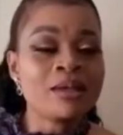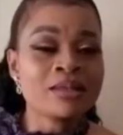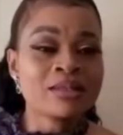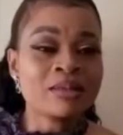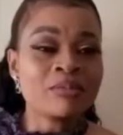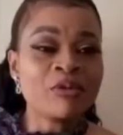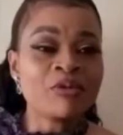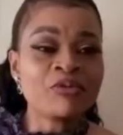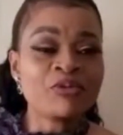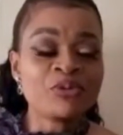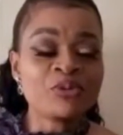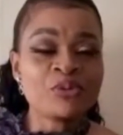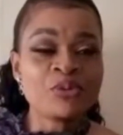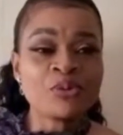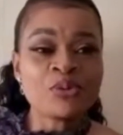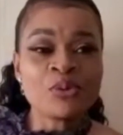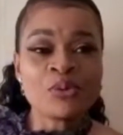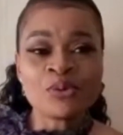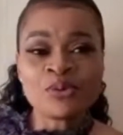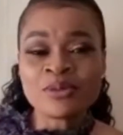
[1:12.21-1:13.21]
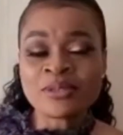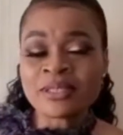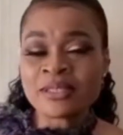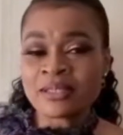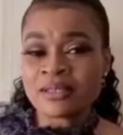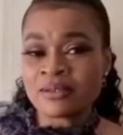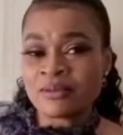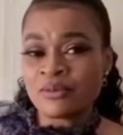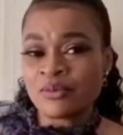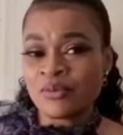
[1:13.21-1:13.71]
some of you knows
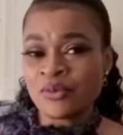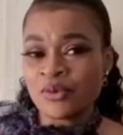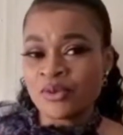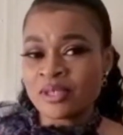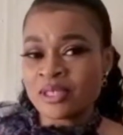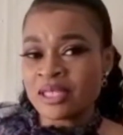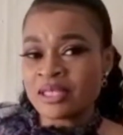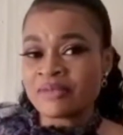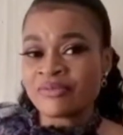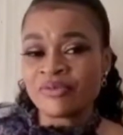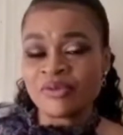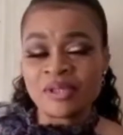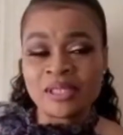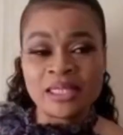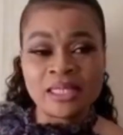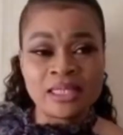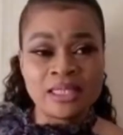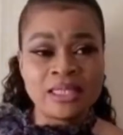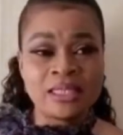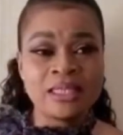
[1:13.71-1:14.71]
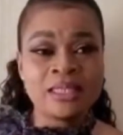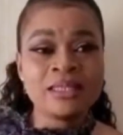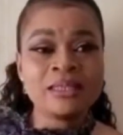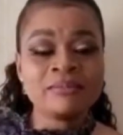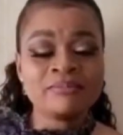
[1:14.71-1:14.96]
what exfoliating